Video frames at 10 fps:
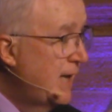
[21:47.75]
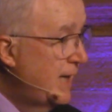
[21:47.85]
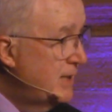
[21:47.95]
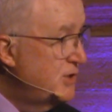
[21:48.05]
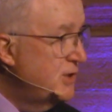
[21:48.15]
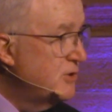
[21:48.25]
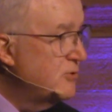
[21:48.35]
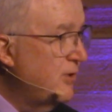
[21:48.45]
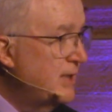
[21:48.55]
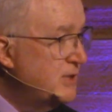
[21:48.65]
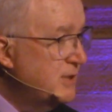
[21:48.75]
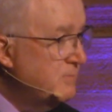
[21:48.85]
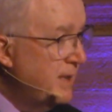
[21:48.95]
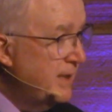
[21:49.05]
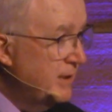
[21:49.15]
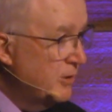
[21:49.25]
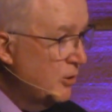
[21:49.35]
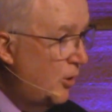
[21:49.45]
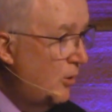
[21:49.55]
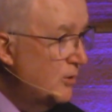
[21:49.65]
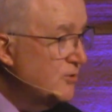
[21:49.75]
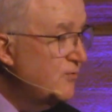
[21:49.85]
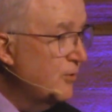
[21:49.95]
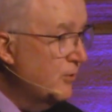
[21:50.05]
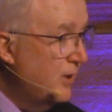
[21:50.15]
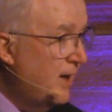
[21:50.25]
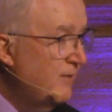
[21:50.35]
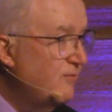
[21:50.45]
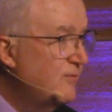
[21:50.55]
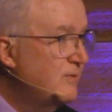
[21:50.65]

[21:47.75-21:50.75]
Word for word: and Jesus Christ is making the calls for your life.